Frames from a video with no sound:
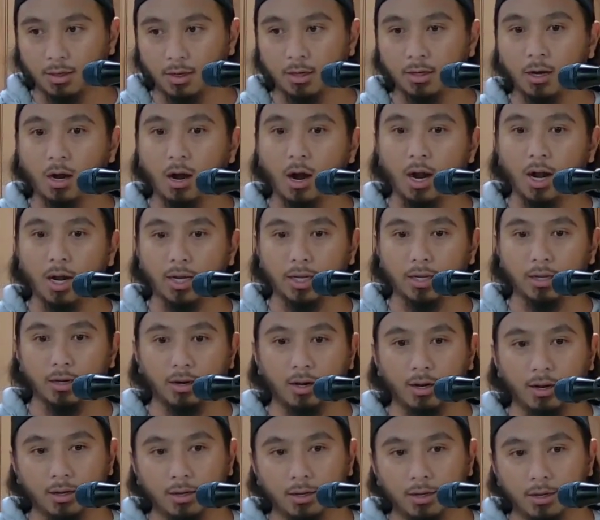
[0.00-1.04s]
in our
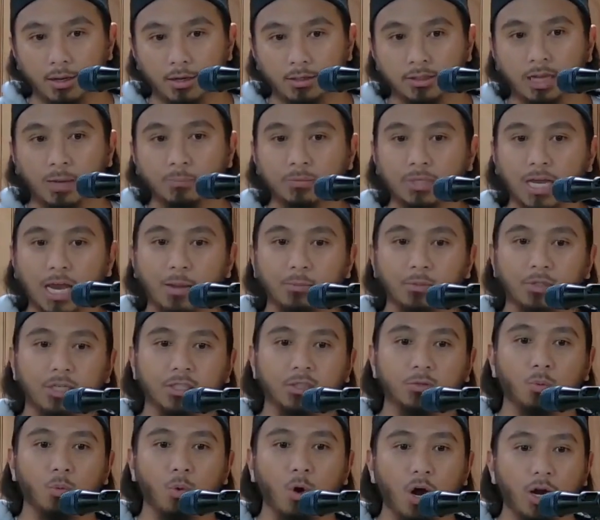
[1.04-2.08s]
akhirah. Sometimes
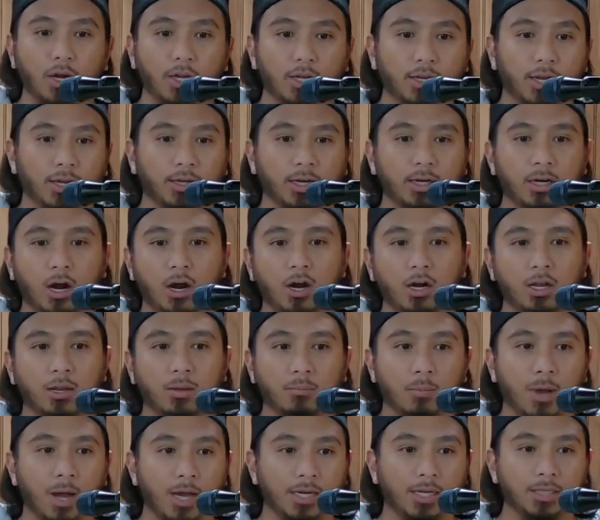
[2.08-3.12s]
just working and
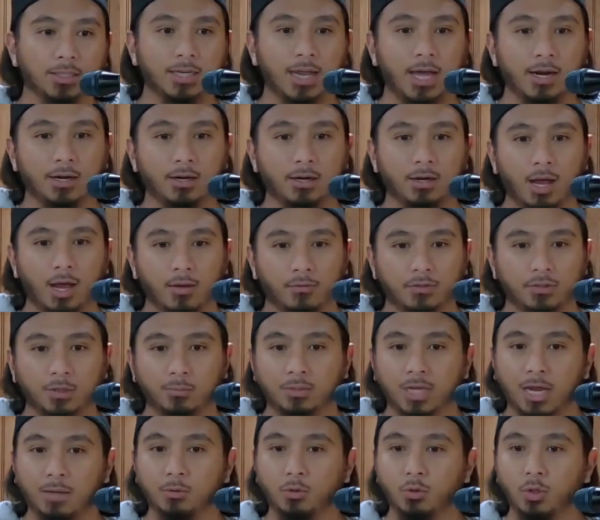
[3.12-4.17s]
earning money is not enough.
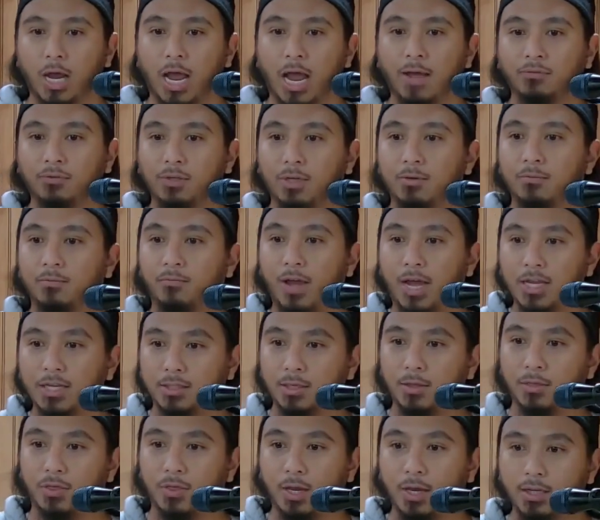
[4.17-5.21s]
Sometimes you have to
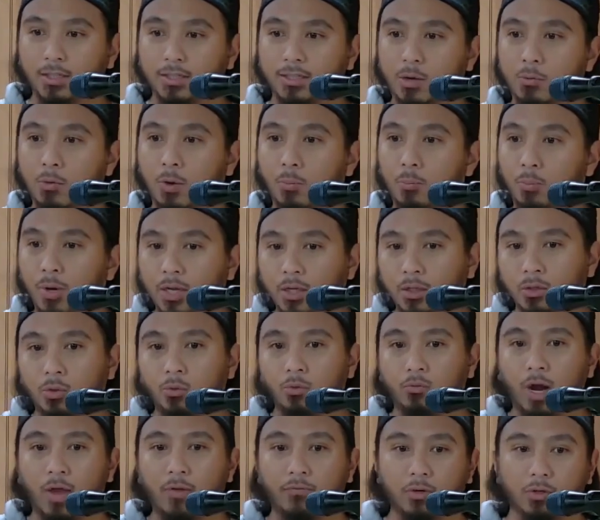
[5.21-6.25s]
invest in things that will bring
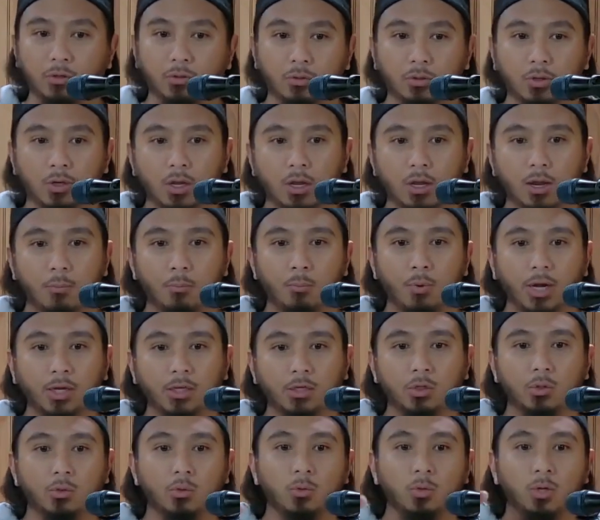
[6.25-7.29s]
you revenue,
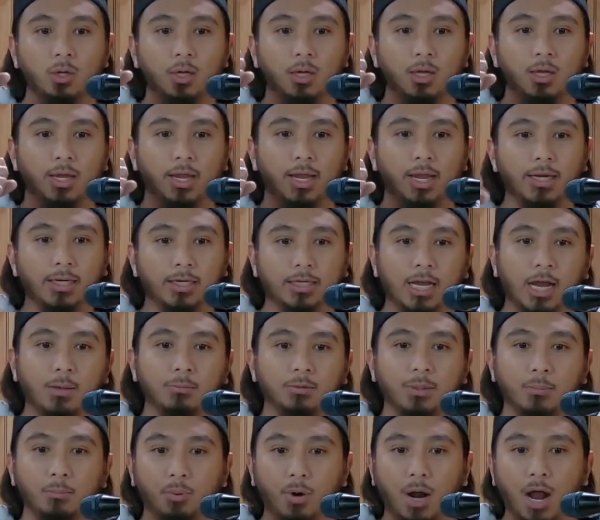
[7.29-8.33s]
bring you
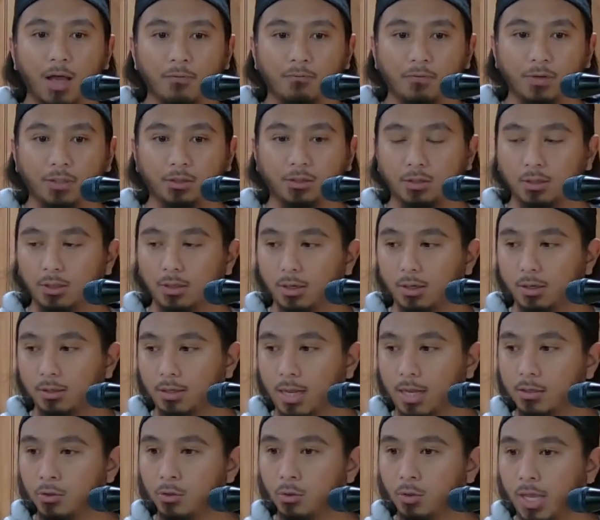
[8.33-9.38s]
incomes and profits
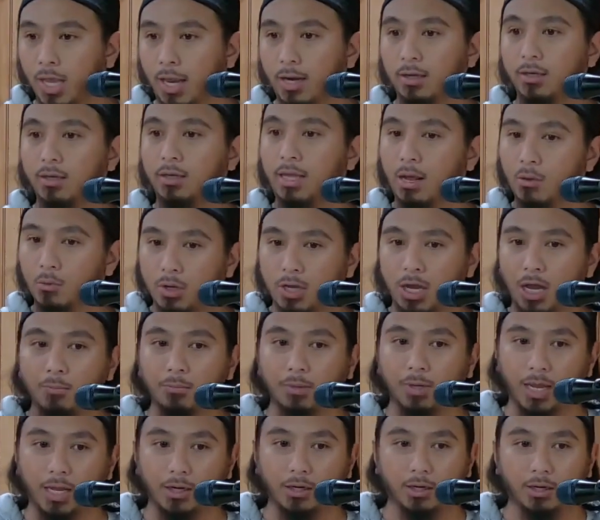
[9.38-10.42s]
that you can, that will come
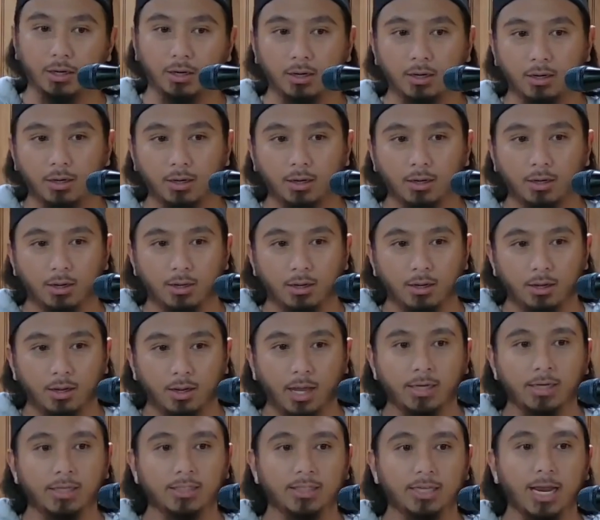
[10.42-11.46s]
later.
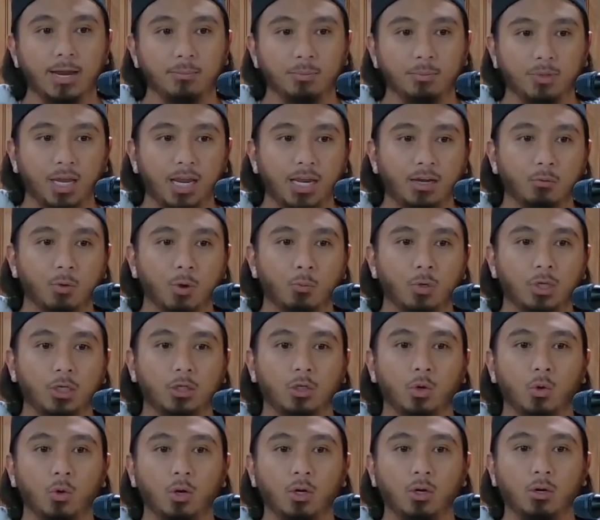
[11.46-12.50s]
And the same thing when we
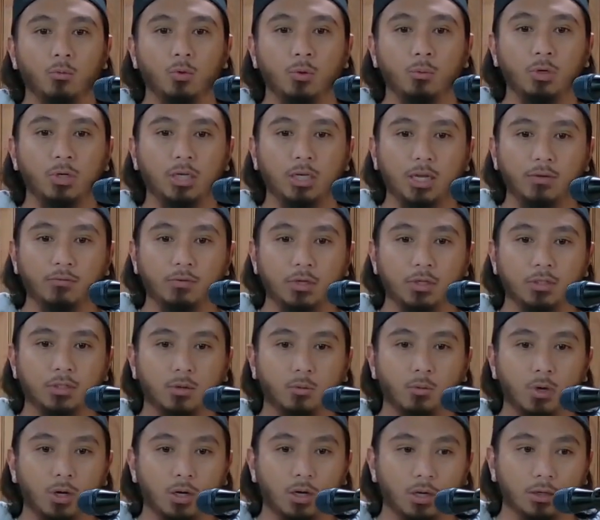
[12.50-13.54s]
do when we live in this
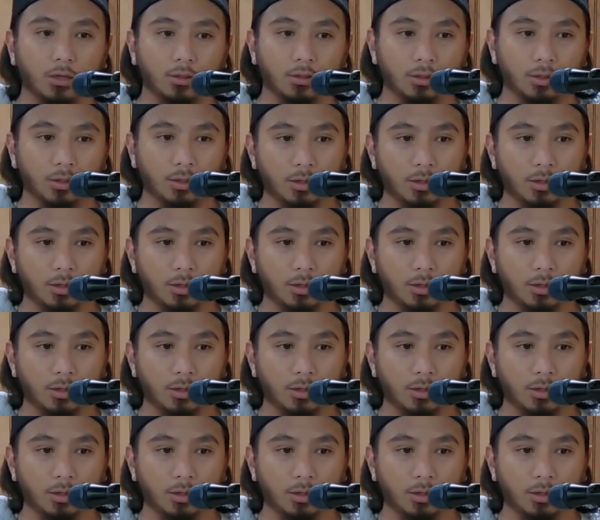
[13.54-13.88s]
world.